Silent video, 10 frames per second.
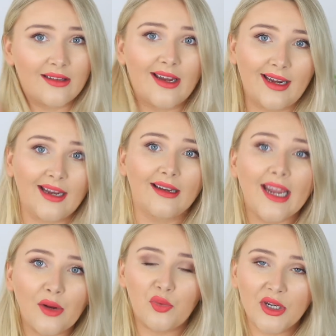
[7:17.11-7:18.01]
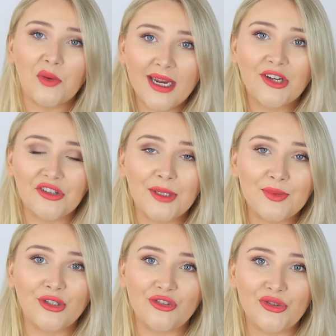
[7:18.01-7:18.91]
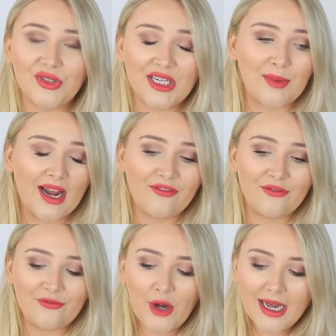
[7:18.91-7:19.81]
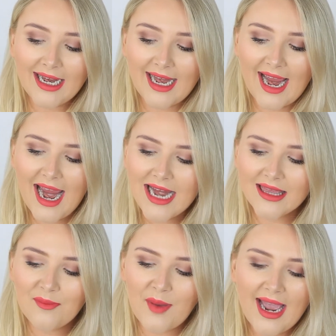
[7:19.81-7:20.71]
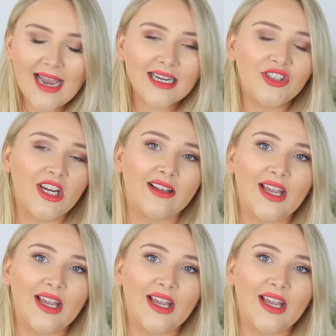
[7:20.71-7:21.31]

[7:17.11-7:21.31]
Like it will make your lips look juicy, but I freaking hate the packaging.